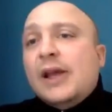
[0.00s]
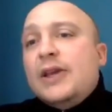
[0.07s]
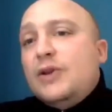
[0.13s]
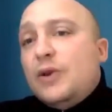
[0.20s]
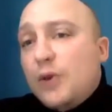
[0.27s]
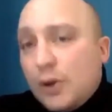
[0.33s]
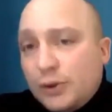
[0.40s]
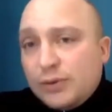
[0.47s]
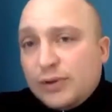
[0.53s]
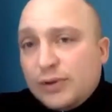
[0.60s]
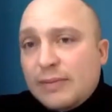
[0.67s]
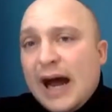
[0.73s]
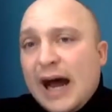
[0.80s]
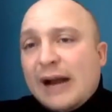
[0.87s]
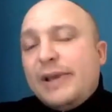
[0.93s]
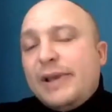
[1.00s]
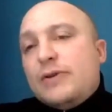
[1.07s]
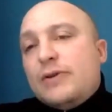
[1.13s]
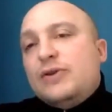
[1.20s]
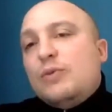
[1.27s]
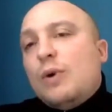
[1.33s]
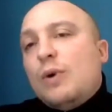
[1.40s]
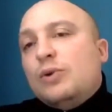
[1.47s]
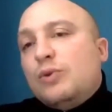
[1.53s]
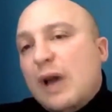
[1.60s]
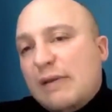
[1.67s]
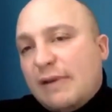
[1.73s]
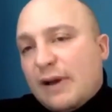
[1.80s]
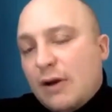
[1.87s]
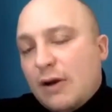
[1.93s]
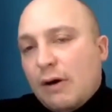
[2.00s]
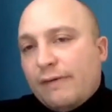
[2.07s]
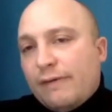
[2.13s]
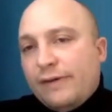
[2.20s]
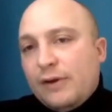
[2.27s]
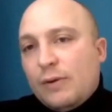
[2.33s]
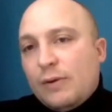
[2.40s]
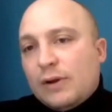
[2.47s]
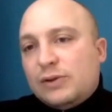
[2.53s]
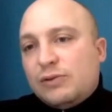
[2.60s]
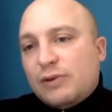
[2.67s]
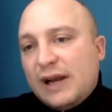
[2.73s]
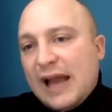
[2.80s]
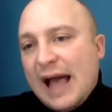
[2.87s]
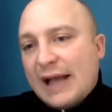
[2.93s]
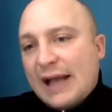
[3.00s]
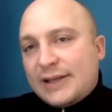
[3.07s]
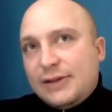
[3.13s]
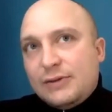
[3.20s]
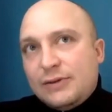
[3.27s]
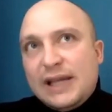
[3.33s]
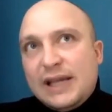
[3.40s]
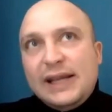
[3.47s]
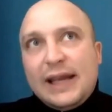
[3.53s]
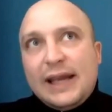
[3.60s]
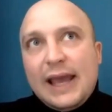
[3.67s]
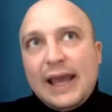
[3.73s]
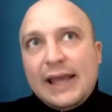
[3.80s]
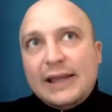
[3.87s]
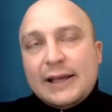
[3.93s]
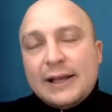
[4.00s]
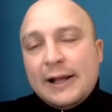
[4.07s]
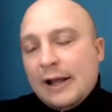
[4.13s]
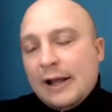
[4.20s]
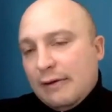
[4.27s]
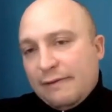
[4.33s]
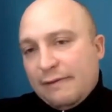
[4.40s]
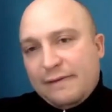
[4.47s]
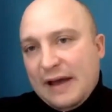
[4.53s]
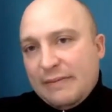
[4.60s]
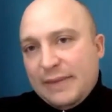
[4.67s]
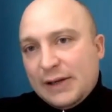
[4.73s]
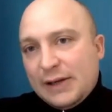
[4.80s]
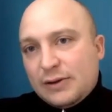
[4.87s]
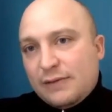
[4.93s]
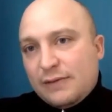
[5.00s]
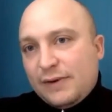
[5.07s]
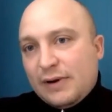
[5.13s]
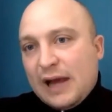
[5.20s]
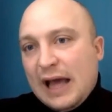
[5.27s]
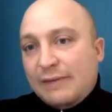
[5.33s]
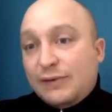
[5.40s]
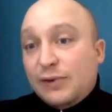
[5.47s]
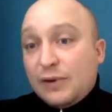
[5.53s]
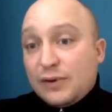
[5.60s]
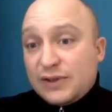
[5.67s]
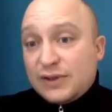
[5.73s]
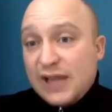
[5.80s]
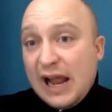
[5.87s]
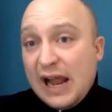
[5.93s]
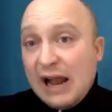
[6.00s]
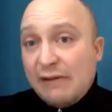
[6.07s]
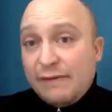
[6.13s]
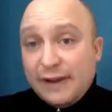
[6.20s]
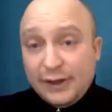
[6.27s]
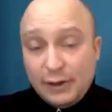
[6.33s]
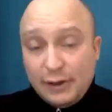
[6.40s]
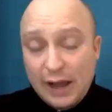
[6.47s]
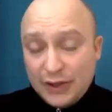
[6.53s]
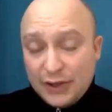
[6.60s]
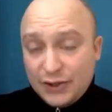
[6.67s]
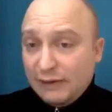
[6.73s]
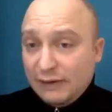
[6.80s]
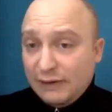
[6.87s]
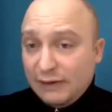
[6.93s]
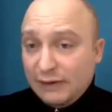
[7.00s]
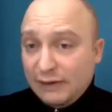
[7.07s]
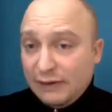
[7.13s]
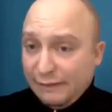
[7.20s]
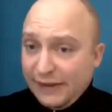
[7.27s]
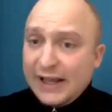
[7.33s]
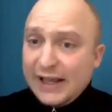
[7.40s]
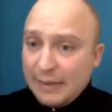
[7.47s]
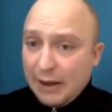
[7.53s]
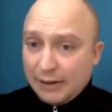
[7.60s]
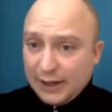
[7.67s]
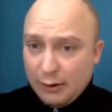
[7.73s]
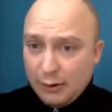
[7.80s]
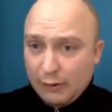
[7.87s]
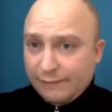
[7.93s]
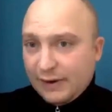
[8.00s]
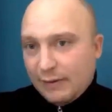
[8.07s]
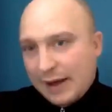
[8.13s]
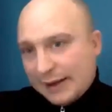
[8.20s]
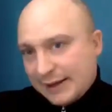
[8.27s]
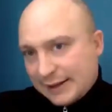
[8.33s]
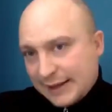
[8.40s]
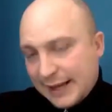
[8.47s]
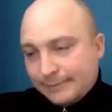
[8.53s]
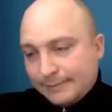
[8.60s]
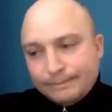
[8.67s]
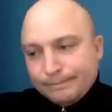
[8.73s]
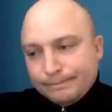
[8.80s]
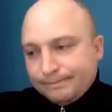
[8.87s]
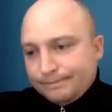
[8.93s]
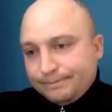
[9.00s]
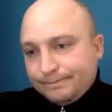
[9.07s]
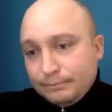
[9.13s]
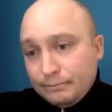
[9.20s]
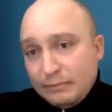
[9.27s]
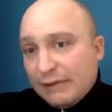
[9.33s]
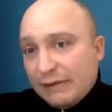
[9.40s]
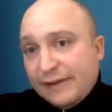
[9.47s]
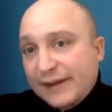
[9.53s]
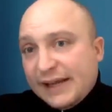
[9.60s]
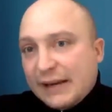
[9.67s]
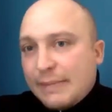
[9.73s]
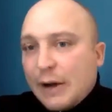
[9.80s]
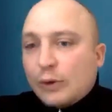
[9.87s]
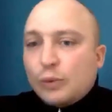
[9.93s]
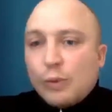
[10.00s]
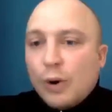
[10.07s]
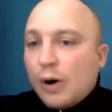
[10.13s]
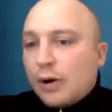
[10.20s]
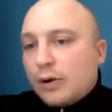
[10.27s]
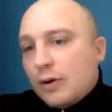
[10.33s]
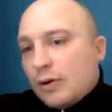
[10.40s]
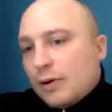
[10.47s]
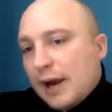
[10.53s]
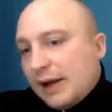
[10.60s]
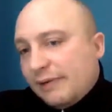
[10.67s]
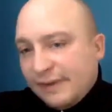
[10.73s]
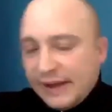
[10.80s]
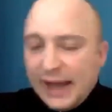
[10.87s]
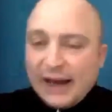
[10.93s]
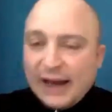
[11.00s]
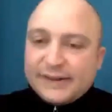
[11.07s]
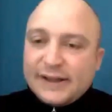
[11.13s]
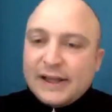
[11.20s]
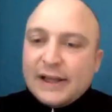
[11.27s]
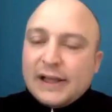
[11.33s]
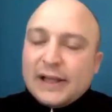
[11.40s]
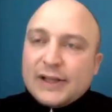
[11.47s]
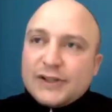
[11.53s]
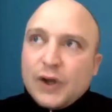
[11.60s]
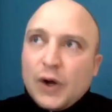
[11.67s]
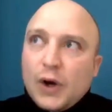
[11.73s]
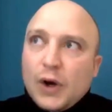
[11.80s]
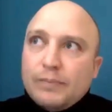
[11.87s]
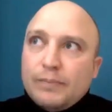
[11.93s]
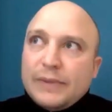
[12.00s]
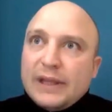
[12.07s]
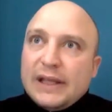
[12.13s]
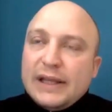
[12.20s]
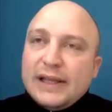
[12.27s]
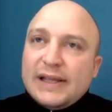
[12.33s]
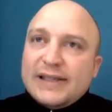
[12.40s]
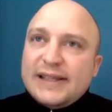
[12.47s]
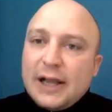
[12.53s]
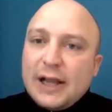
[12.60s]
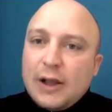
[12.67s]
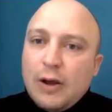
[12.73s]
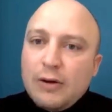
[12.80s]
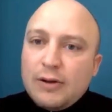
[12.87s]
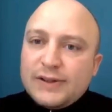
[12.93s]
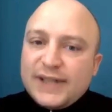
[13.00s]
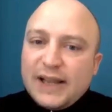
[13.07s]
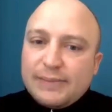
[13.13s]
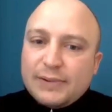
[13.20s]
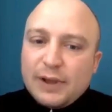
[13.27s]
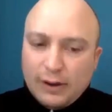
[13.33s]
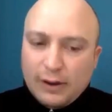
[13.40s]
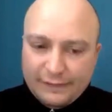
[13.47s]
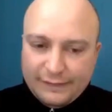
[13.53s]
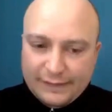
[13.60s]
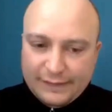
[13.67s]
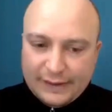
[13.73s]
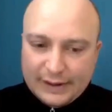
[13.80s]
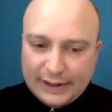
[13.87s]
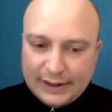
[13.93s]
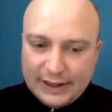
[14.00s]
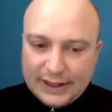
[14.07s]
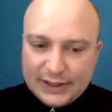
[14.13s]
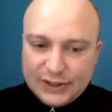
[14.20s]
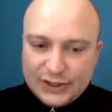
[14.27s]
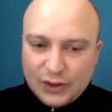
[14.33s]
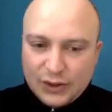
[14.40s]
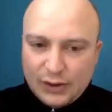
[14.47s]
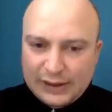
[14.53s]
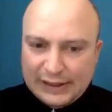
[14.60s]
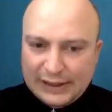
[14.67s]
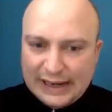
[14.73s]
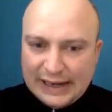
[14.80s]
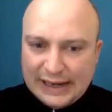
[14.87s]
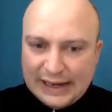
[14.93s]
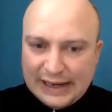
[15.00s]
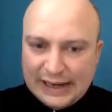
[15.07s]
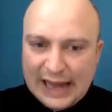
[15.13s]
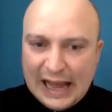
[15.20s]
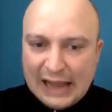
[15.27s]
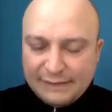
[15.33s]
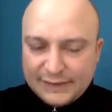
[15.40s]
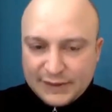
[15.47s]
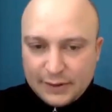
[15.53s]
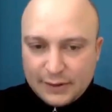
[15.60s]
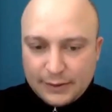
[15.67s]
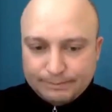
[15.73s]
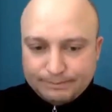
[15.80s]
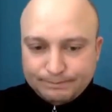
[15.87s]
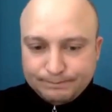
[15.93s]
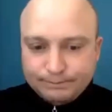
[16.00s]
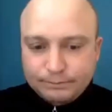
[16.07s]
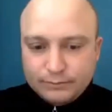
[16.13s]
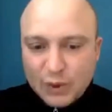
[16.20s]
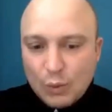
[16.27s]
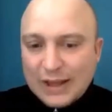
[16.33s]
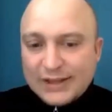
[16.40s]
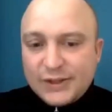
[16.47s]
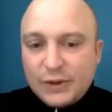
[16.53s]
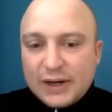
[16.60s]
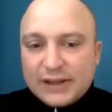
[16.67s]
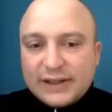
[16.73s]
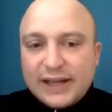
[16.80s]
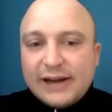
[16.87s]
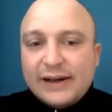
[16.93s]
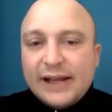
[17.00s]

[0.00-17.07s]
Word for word: You go to the bar because you want to have a coffee, you want to relax, you dedicate five minutes of your life to yourself and you actually think about the coffee rather than thinking about work or anything else. So it's the concept of uh, enjoying life. So once you are there,